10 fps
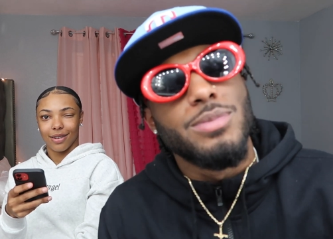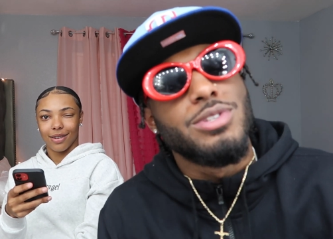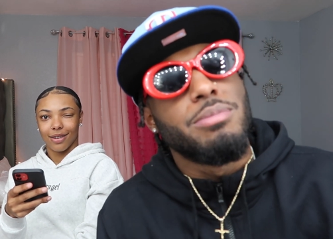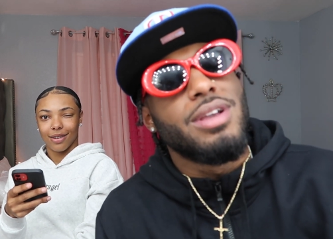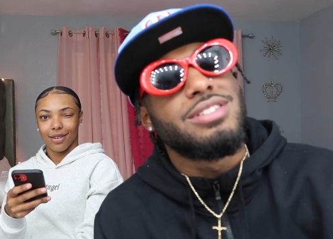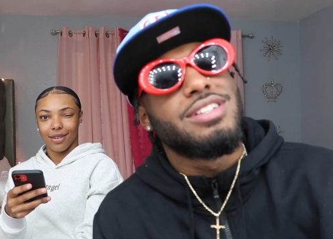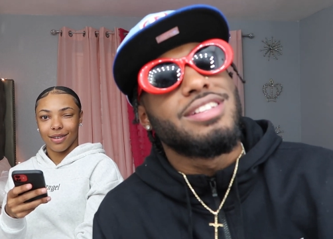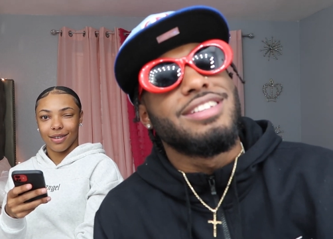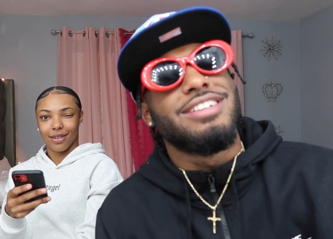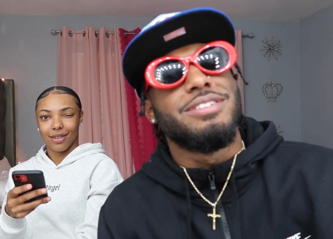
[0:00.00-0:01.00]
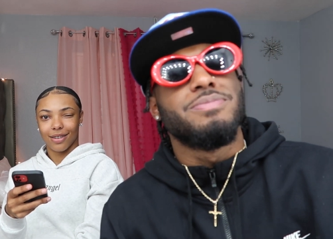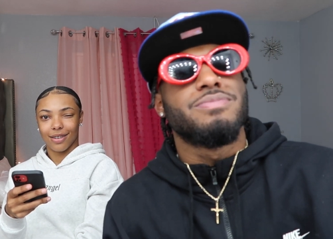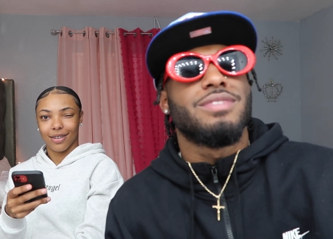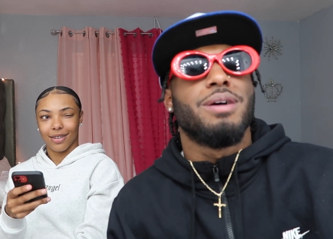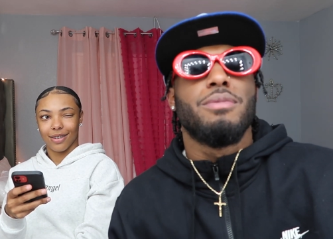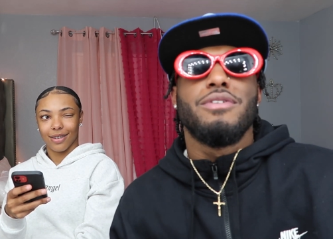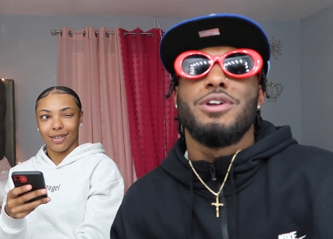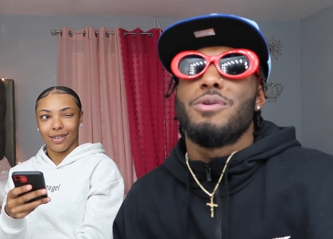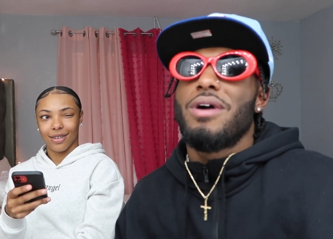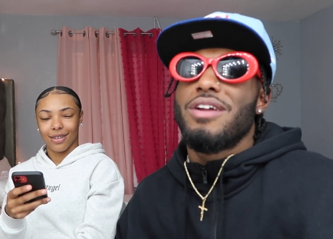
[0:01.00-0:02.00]
Speaker 1: So basically, I'm over
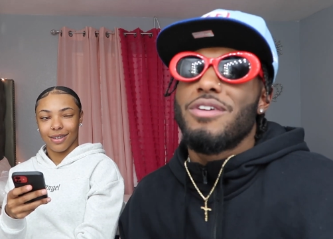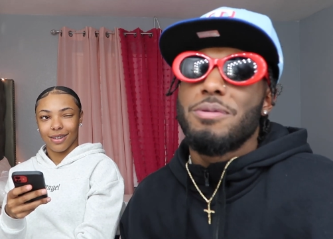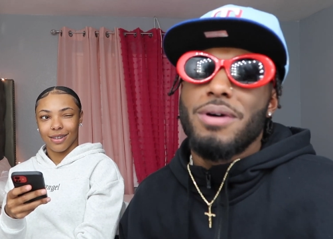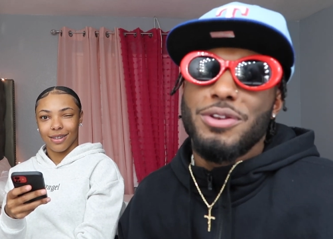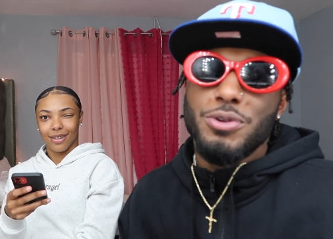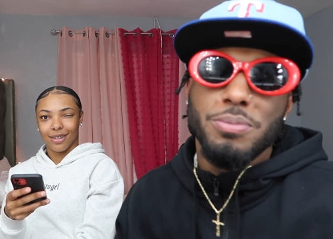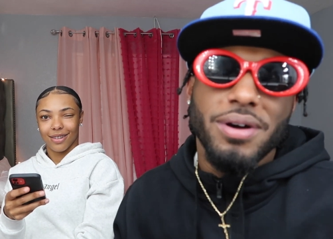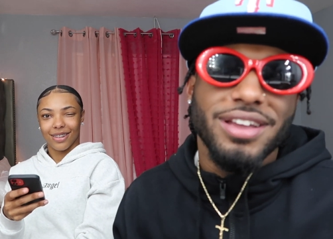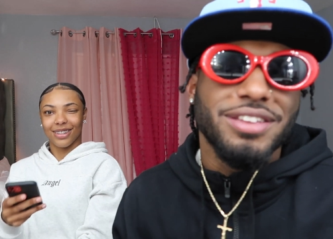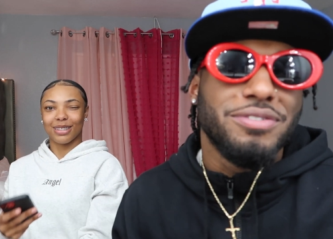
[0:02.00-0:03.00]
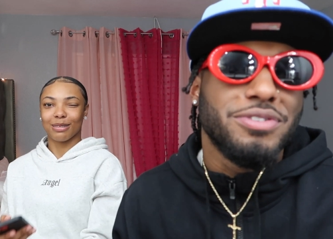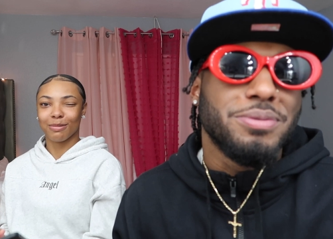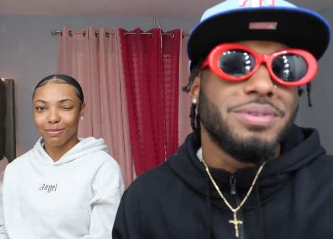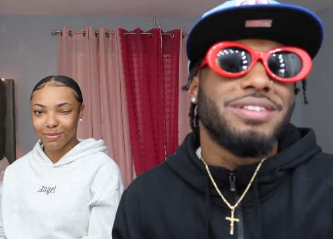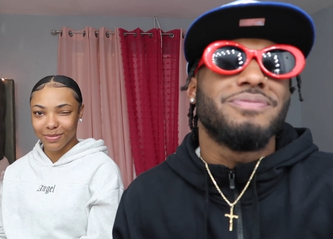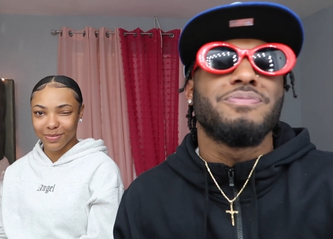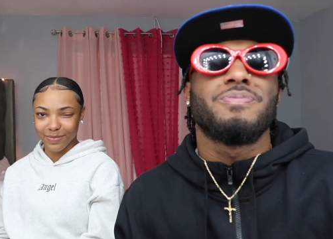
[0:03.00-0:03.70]
here riding around my new bike. You feel me?